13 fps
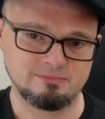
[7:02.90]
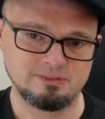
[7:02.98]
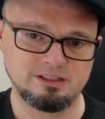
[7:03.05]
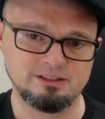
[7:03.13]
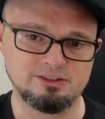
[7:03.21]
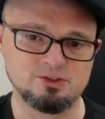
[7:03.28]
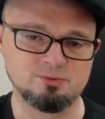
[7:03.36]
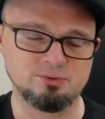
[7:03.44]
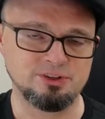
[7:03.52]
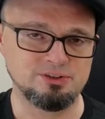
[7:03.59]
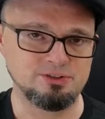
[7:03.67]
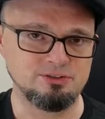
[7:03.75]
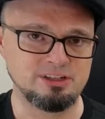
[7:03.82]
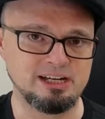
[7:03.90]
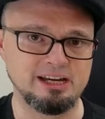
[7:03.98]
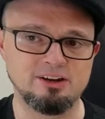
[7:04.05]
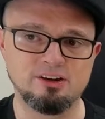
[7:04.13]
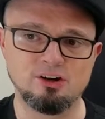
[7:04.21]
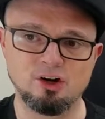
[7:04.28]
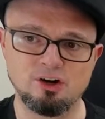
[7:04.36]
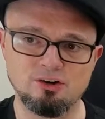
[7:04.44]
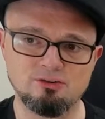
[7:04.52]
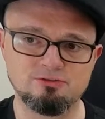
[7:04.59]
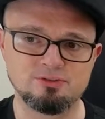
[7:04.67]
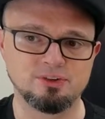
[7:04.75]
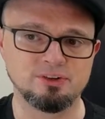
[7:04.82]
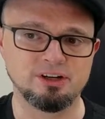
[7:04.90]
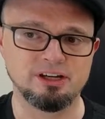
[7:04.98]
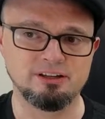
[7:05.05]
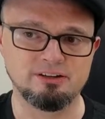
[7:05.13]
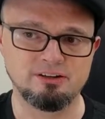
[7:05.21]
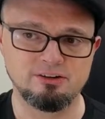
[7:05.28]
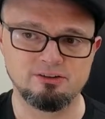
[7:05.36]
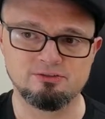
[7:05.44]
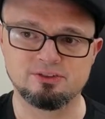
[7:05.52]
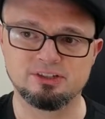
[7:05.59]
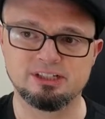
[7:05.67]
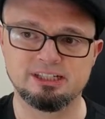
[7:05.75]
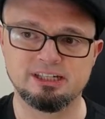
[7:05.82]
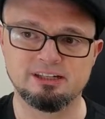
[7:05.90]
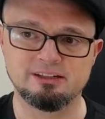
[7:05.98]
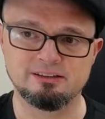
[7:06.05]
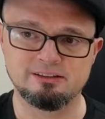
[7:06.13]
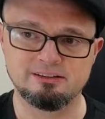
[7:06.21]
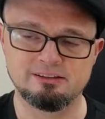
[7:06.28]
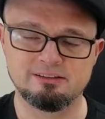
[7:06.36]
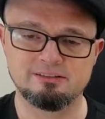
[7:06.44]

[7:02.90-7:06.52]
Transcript: You just want to do that over and over again.